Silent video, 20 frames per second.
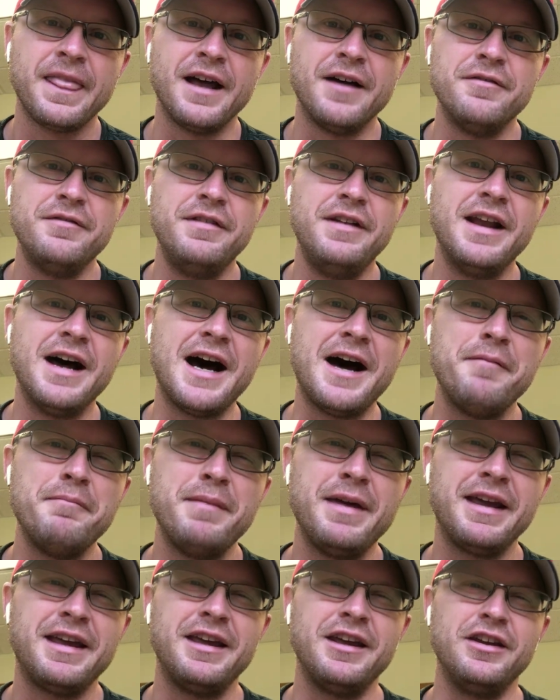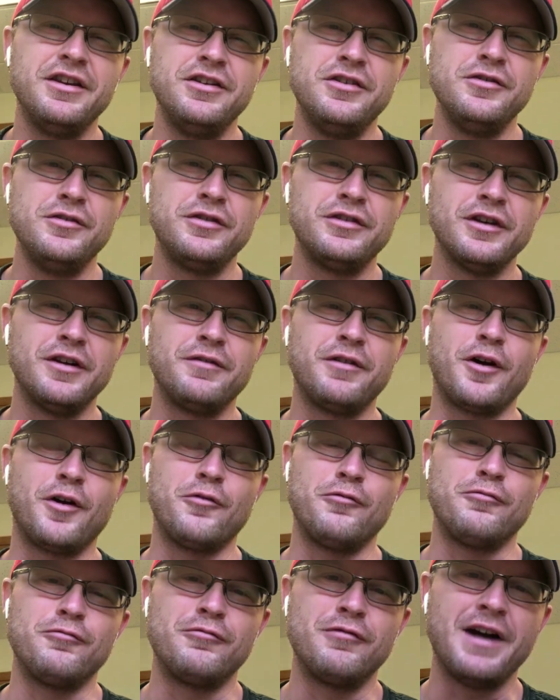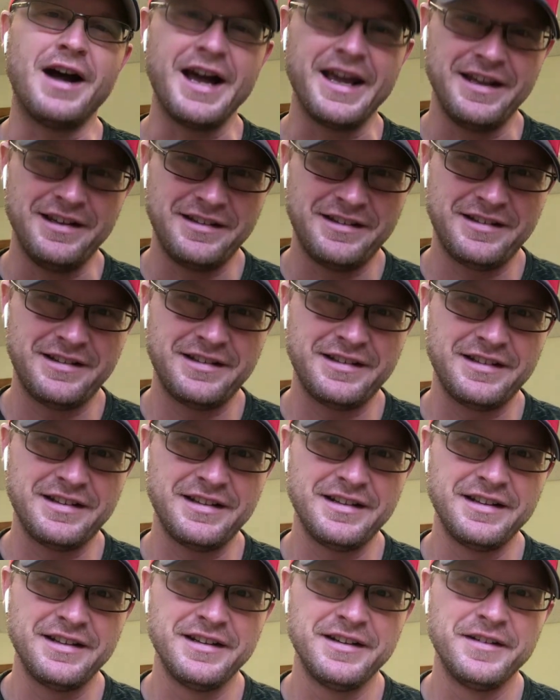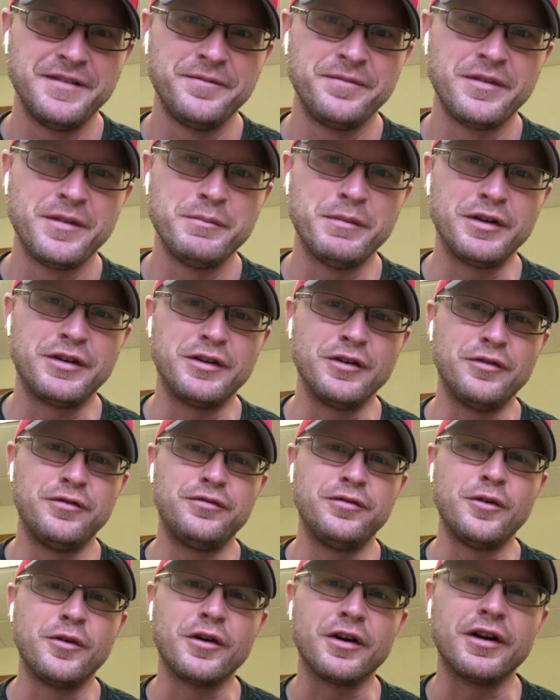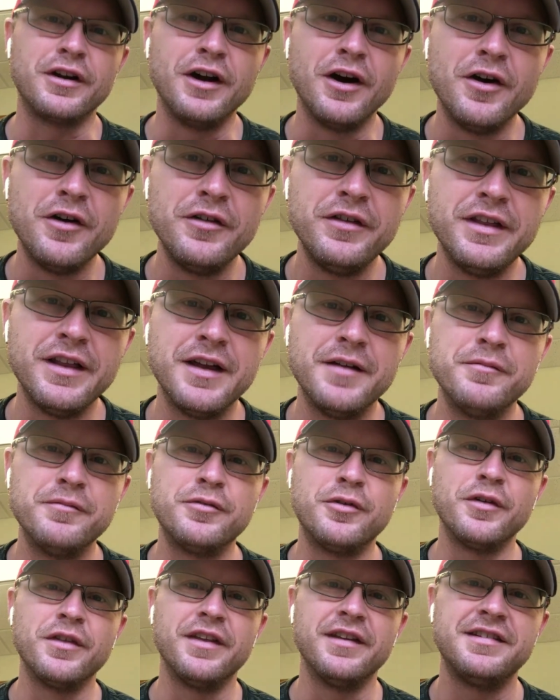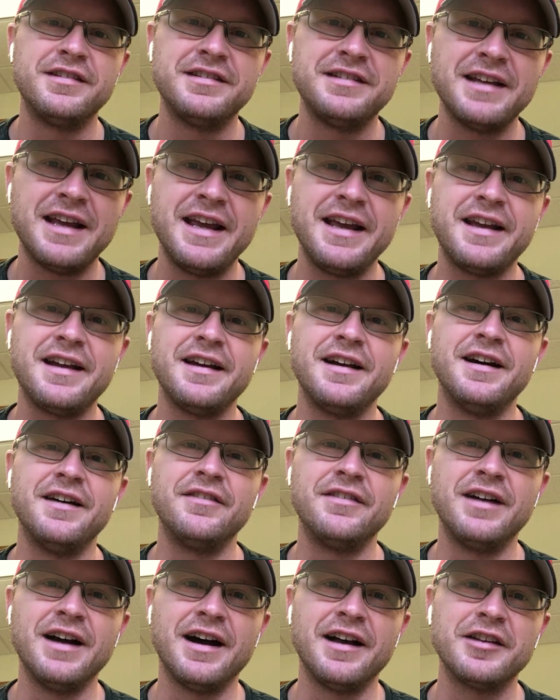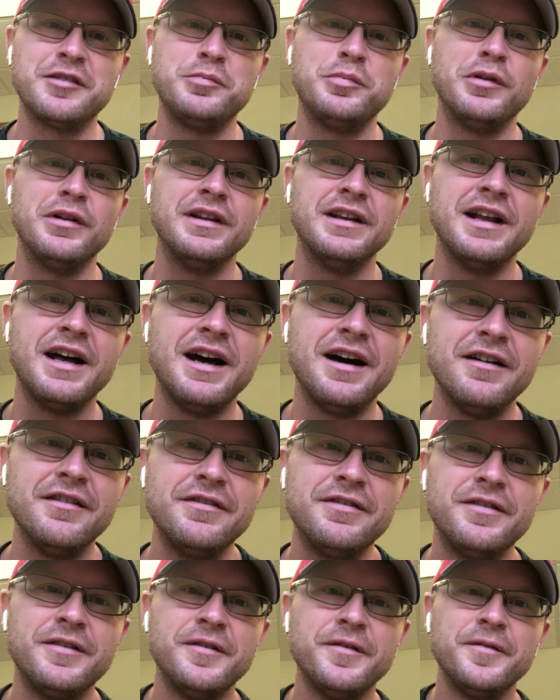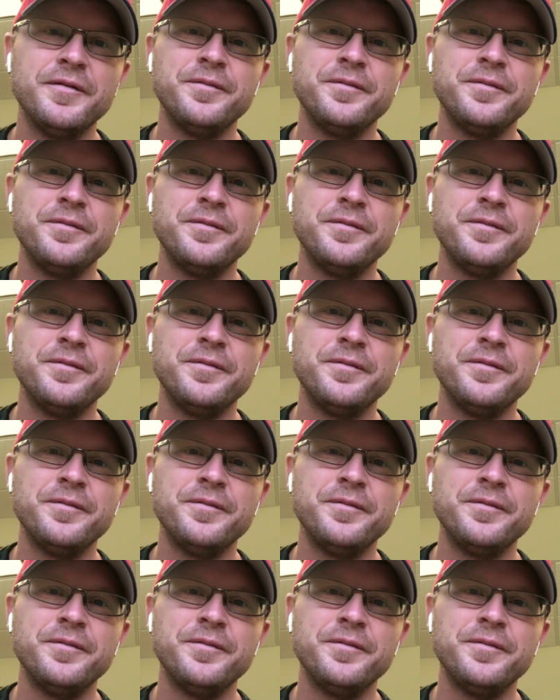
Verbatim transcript: of not making use of our rights but to forego them for the sake of gospel love.